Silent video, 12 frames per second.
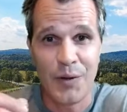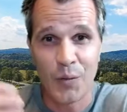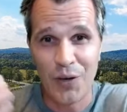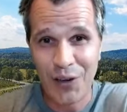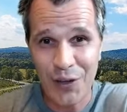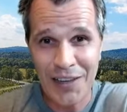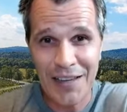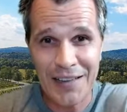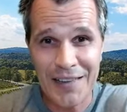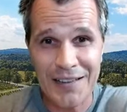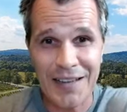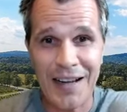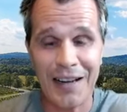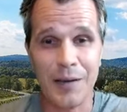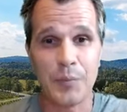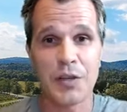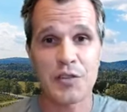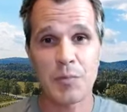We're looking at that color,
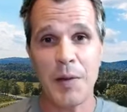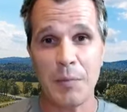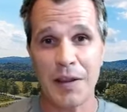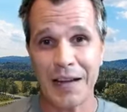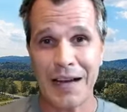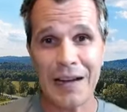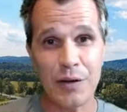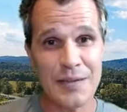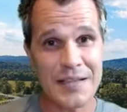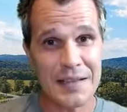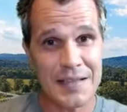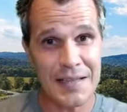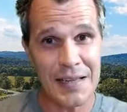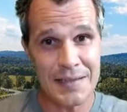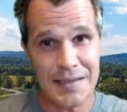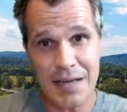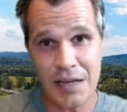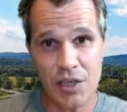because remember, the color is in the skins,
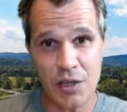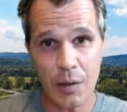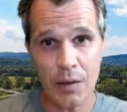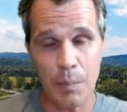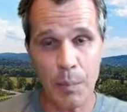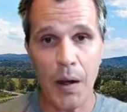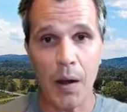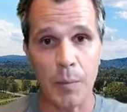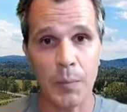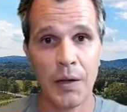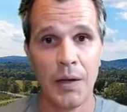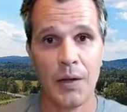it's actually not in the pulp.